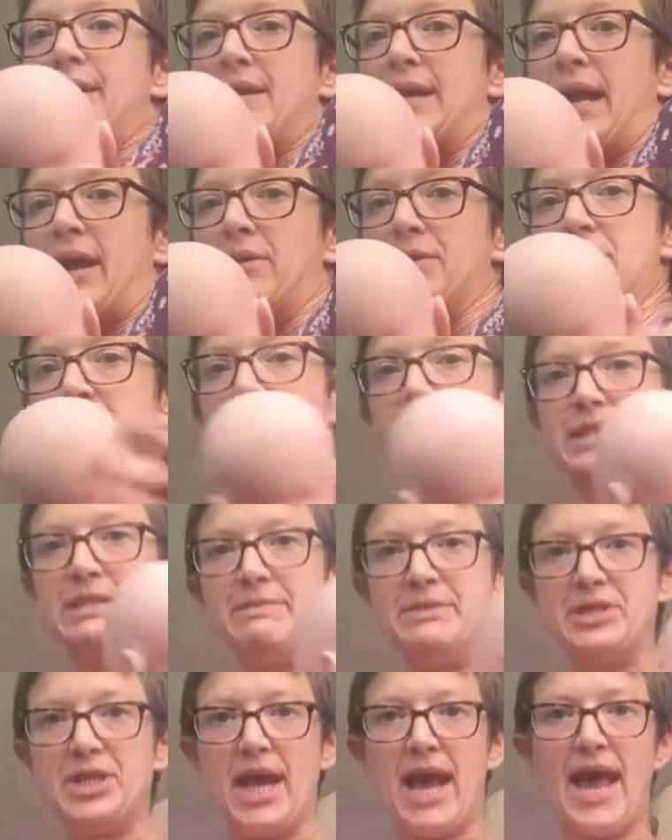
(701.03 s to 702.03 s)
Now to do
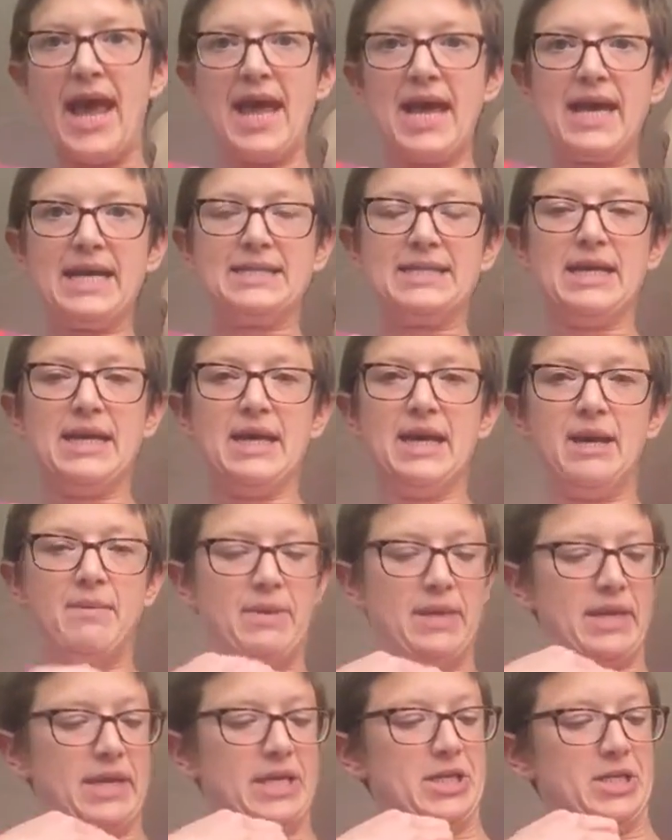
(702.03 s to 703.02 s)
some checks, I'm
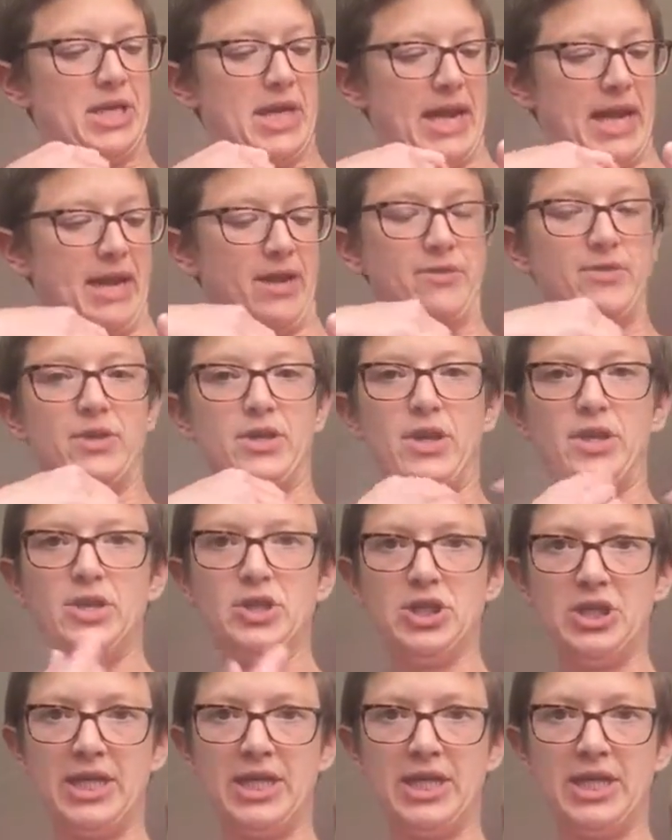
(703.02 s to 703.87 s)
going to check that